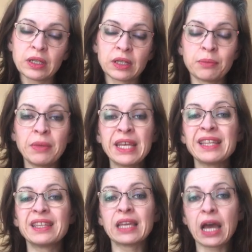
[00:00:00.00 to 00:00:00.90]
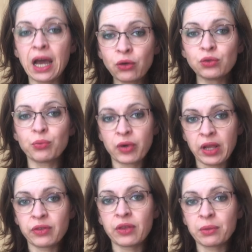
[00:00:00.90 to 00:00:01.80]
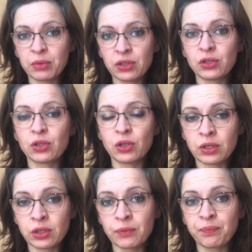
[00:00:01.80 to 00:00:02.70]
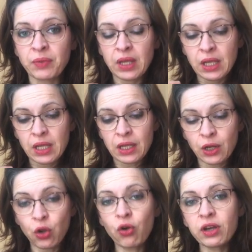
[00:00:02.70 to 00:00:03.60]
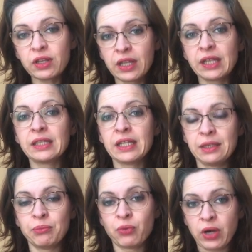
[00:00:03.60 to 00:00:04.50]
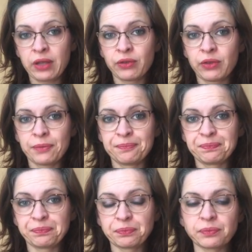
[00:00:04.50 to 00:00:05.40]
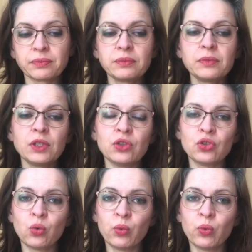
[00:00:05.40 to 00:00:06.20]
make the out-breath a bit longer than the in-breath. So